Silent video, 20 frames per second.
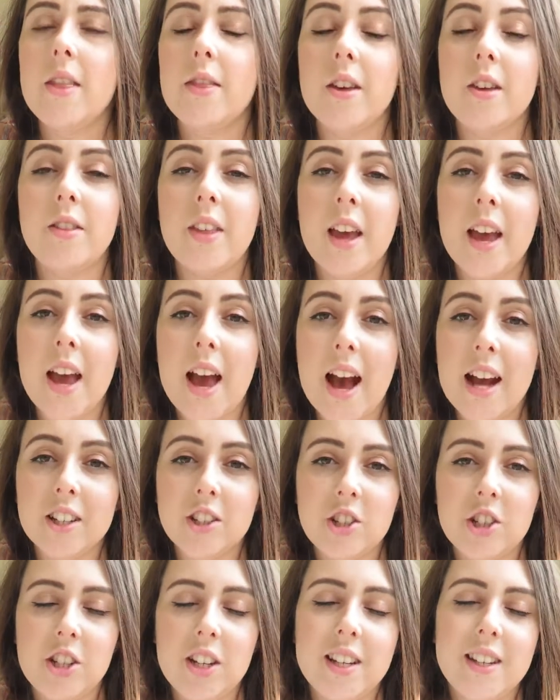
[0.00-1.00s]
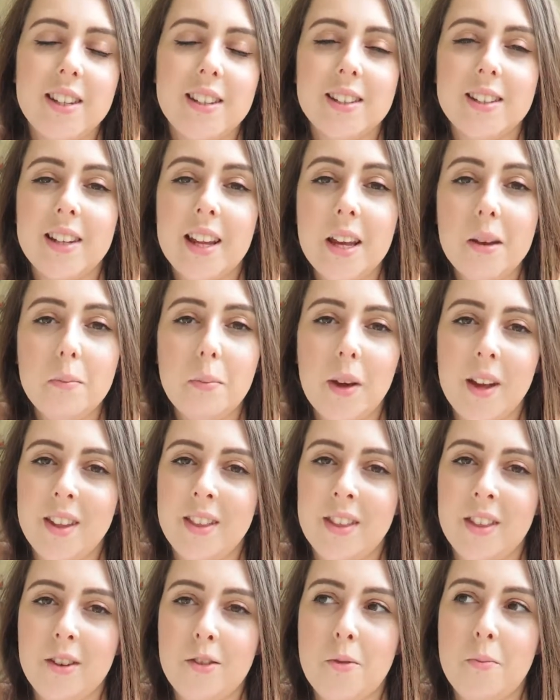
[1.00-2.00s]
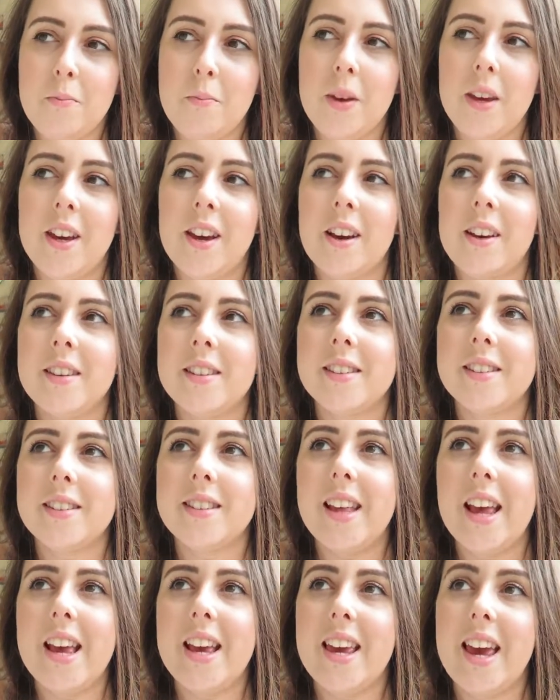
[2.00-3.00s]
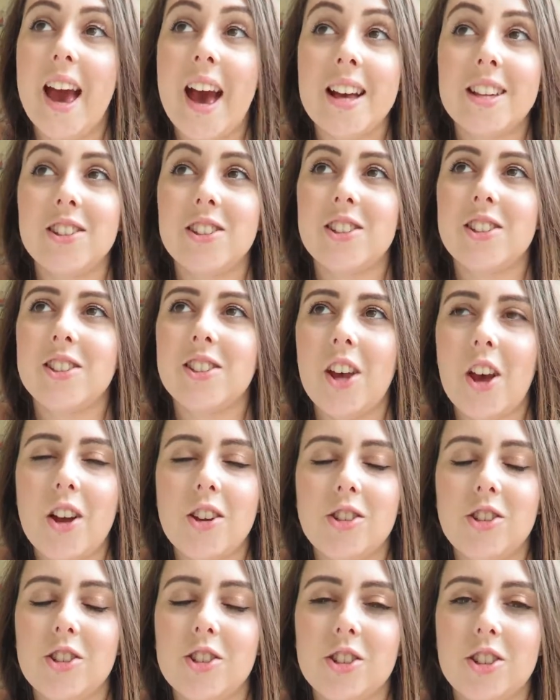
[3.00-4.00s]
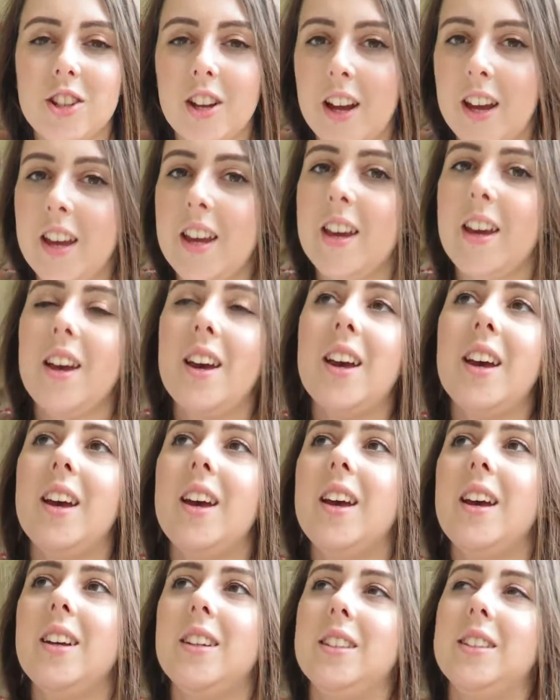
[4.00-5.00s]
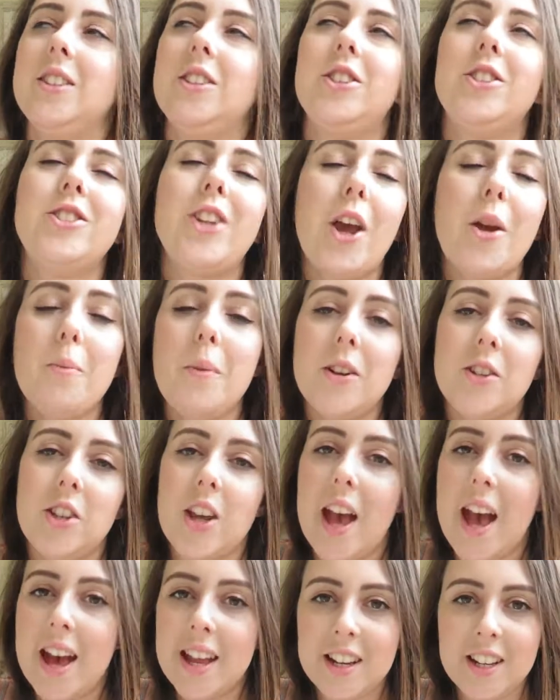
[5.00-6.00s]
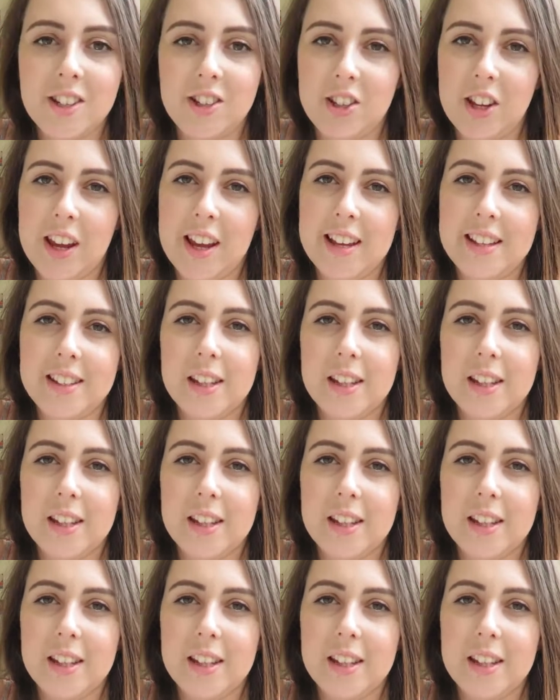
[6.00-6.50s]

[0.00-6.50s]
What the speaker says: that they actually sleep in them because they get such like so much energy.